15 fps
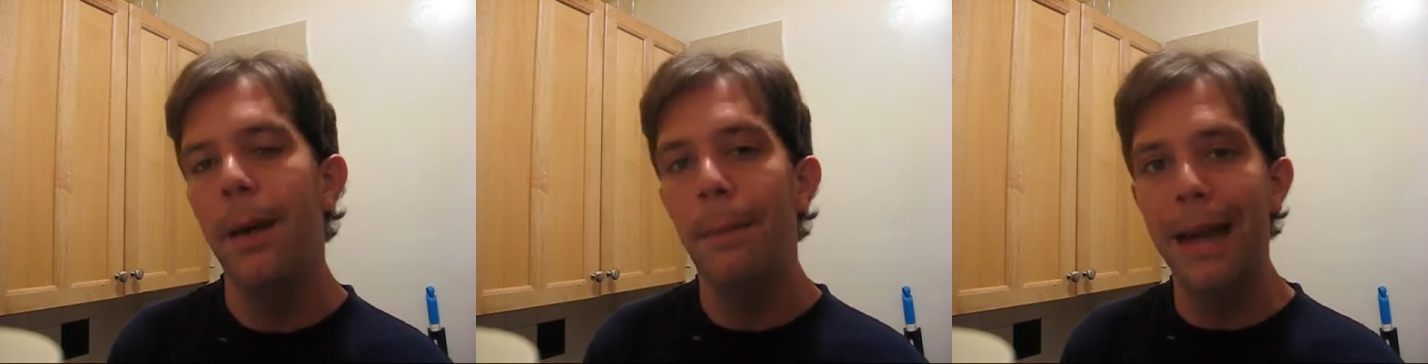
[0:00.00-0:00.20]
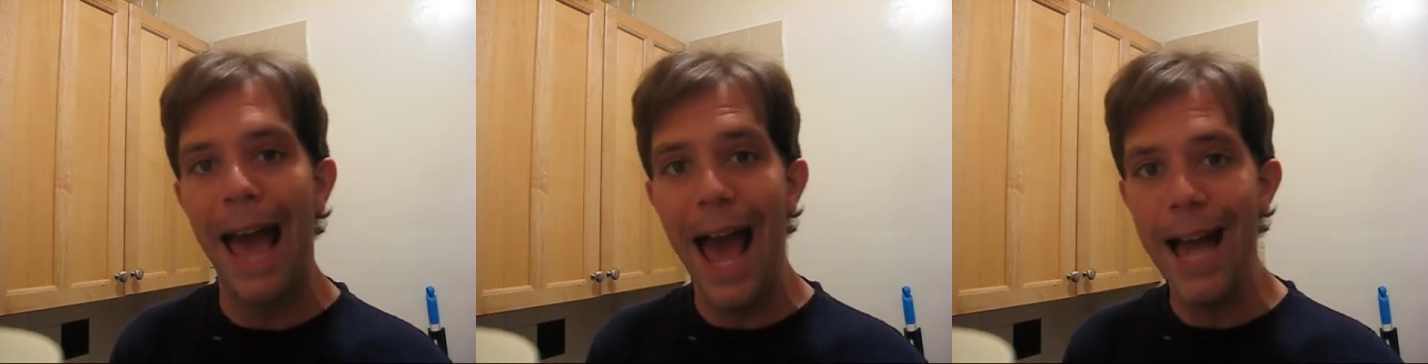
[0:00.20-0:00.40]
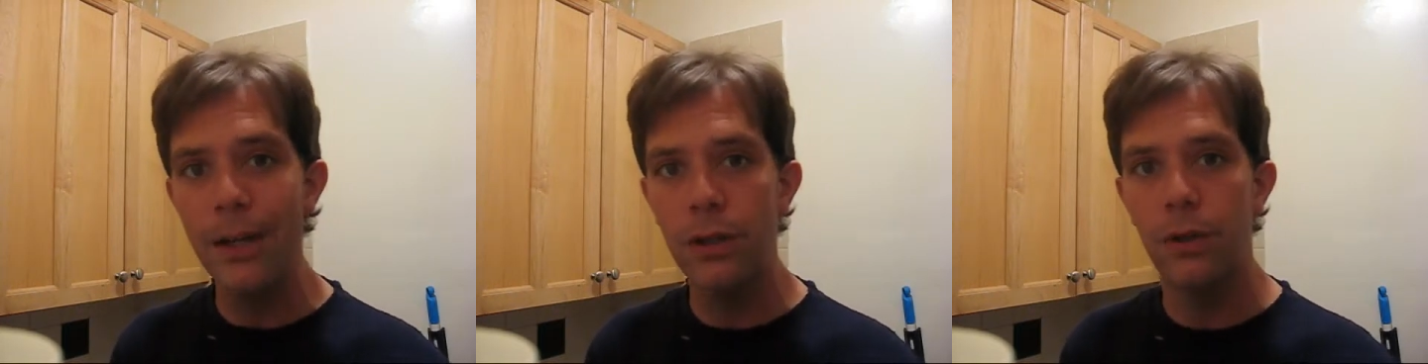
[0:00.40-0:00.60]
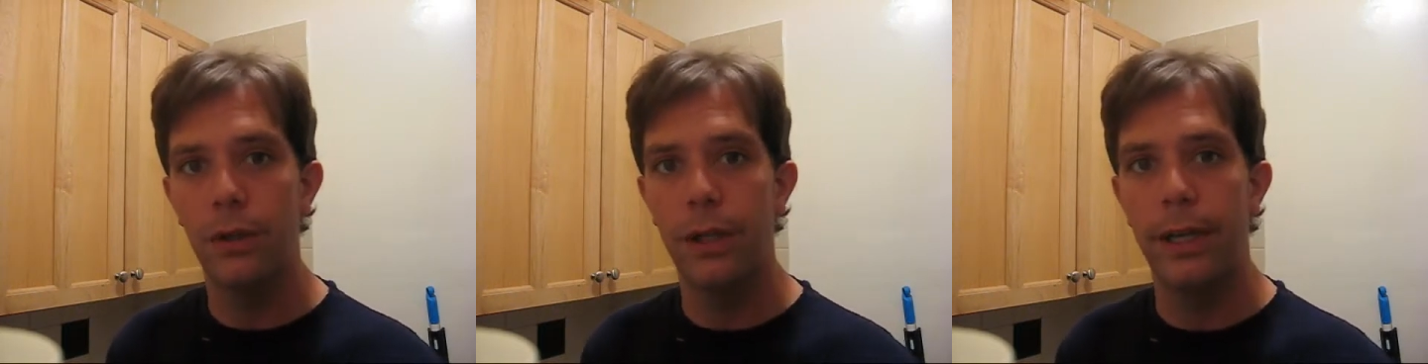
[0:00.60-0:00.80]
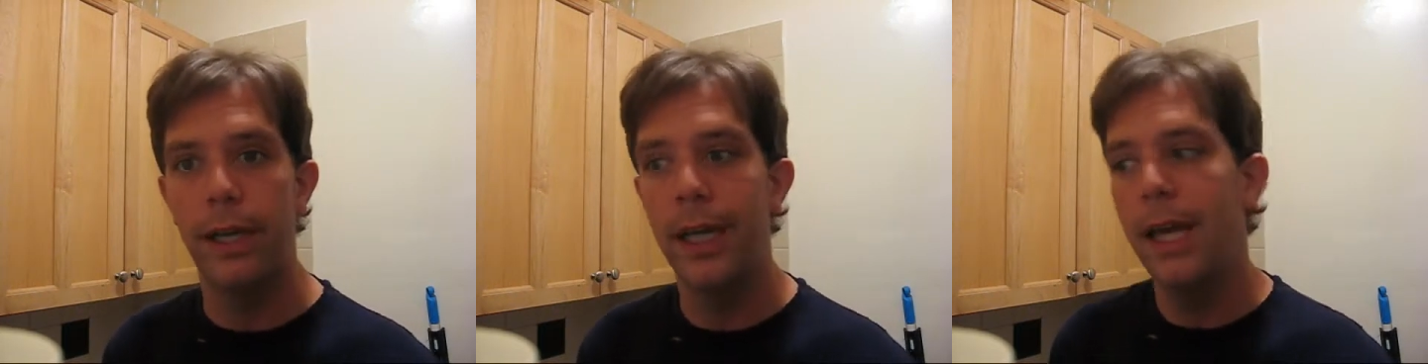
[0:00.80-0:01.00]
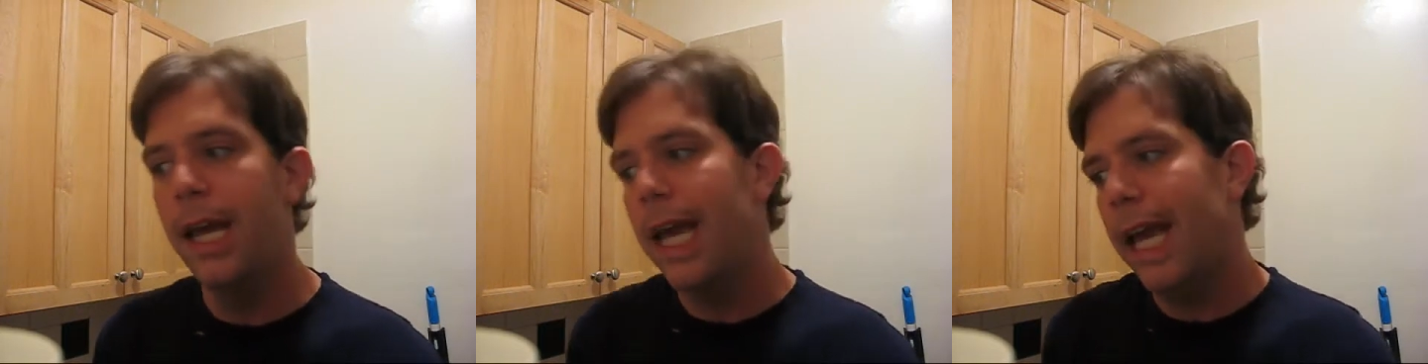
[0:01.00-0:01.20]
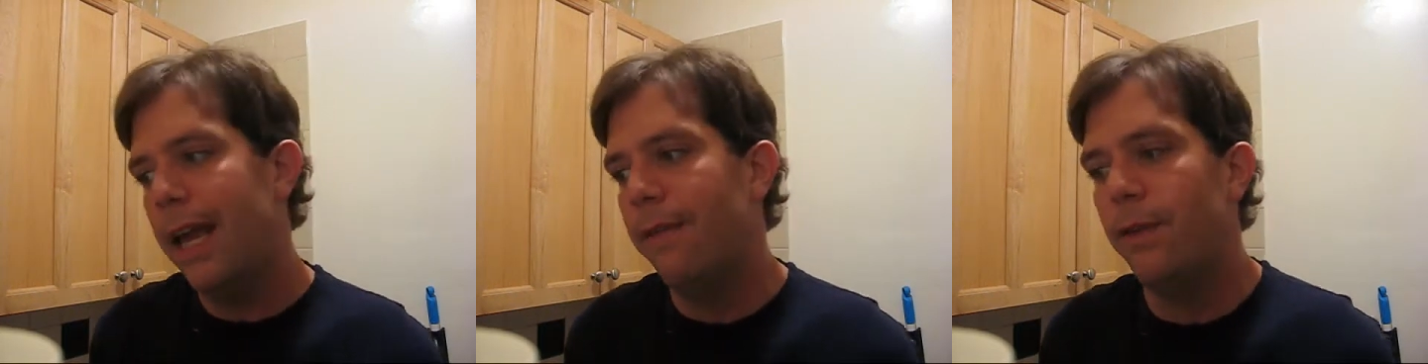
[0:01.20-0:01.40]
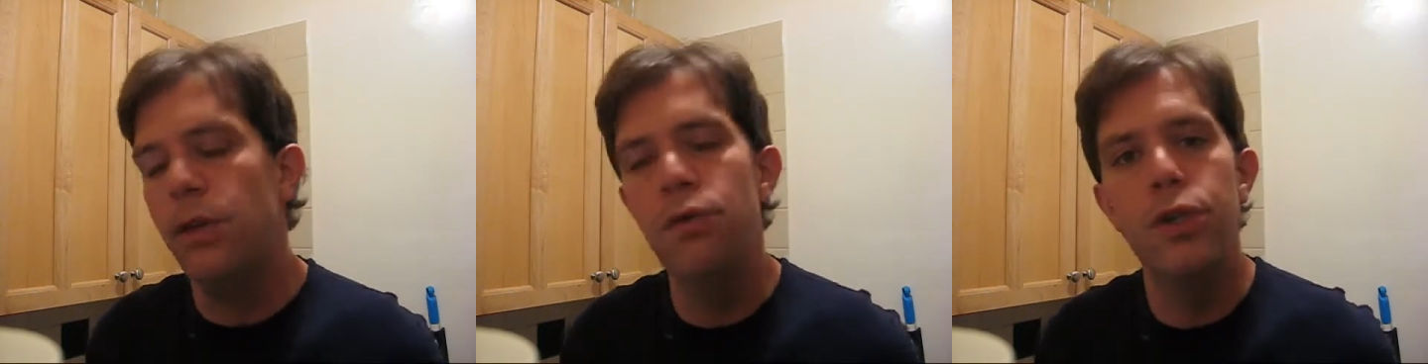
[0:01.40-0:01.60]
But actually,
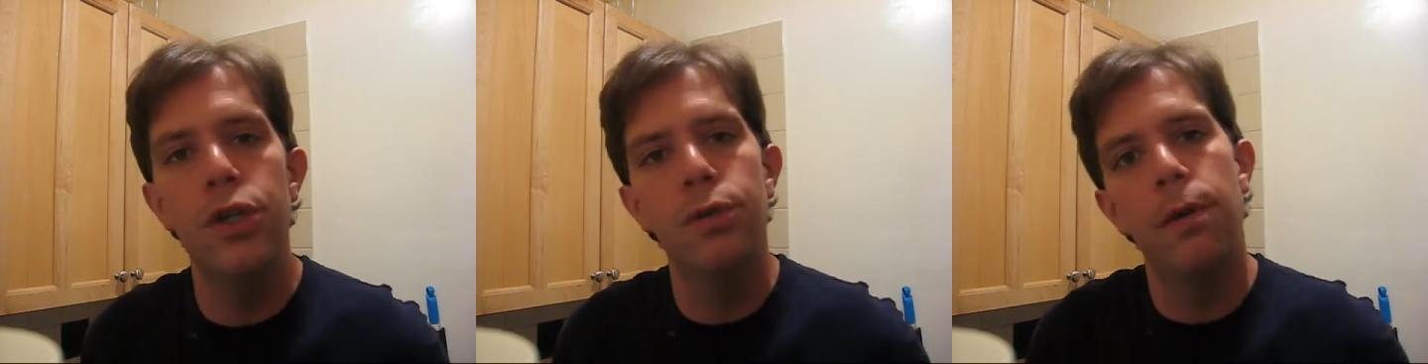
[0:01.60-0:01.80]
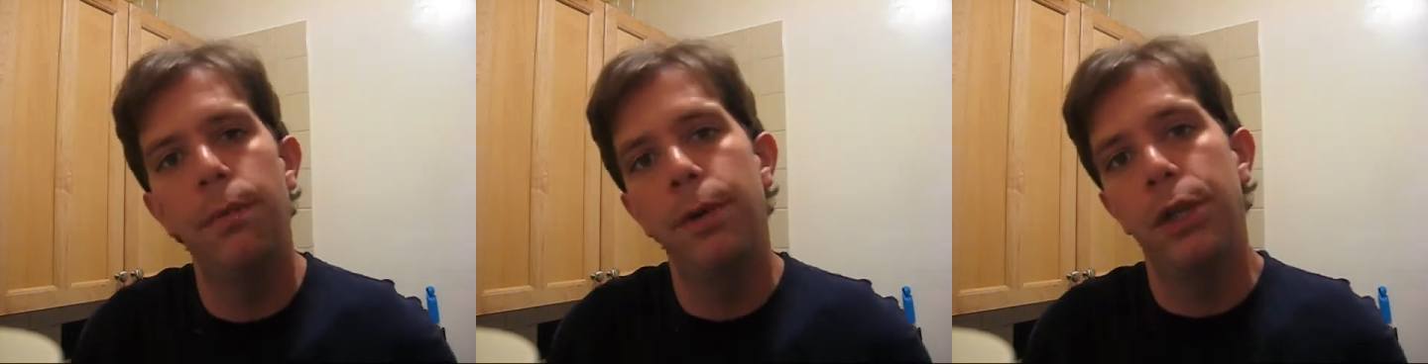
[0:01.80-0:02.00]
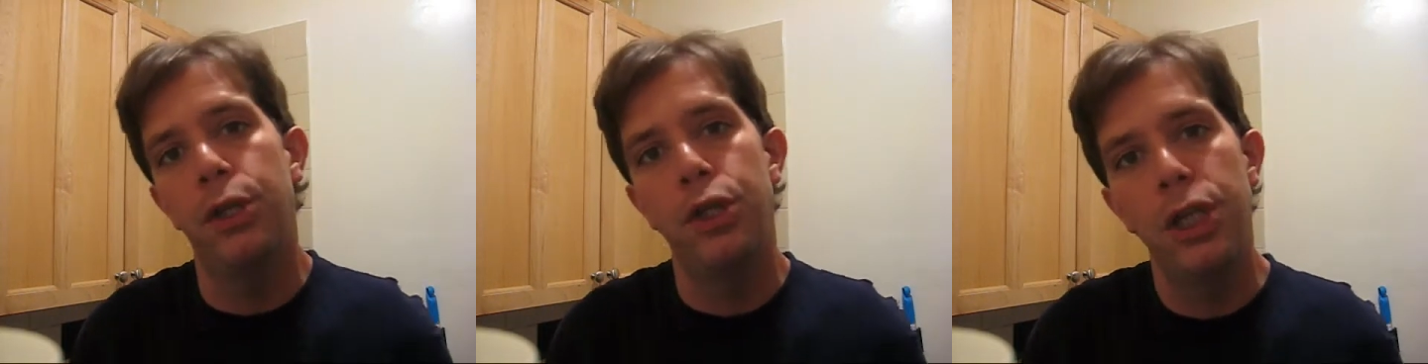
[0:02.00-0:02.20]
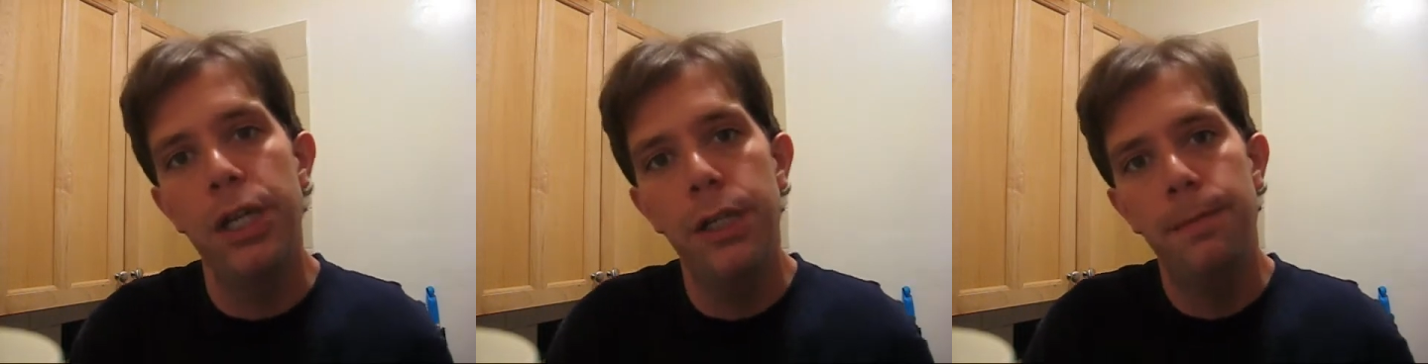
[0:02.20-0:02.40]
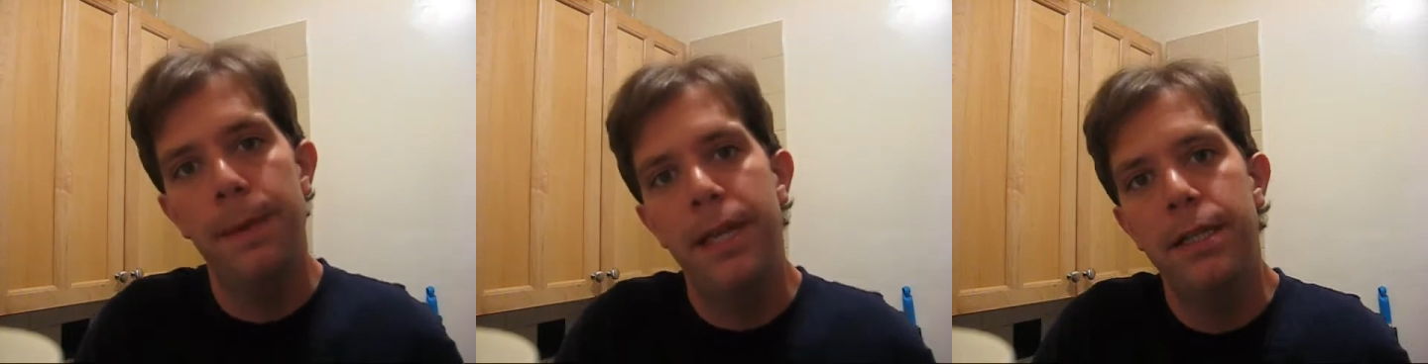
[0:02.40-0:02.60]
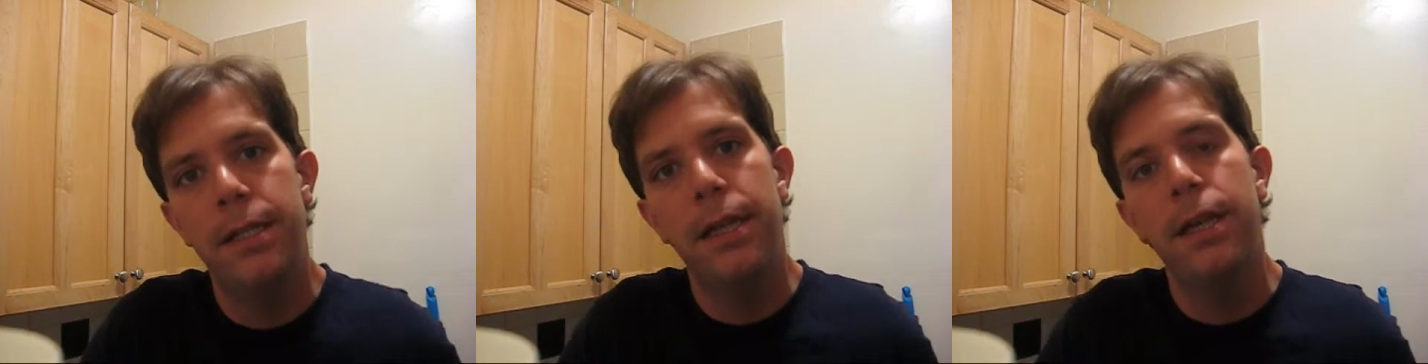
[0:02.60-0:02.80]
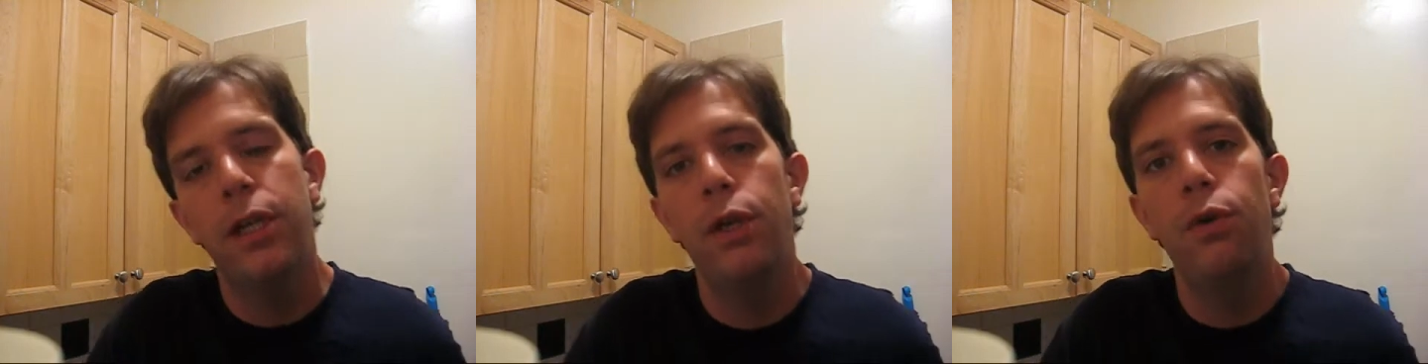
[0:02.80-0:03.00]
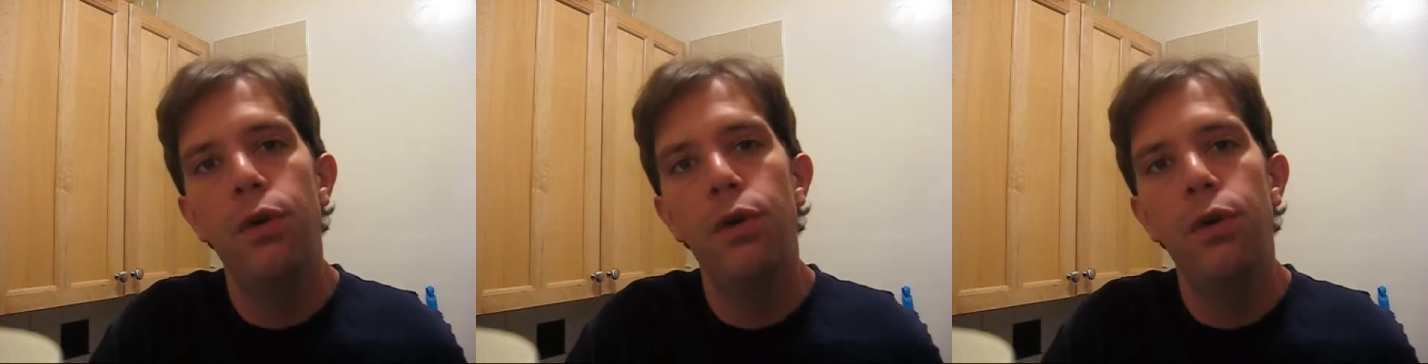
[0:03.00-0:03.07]
if you just went with a cheese pizza,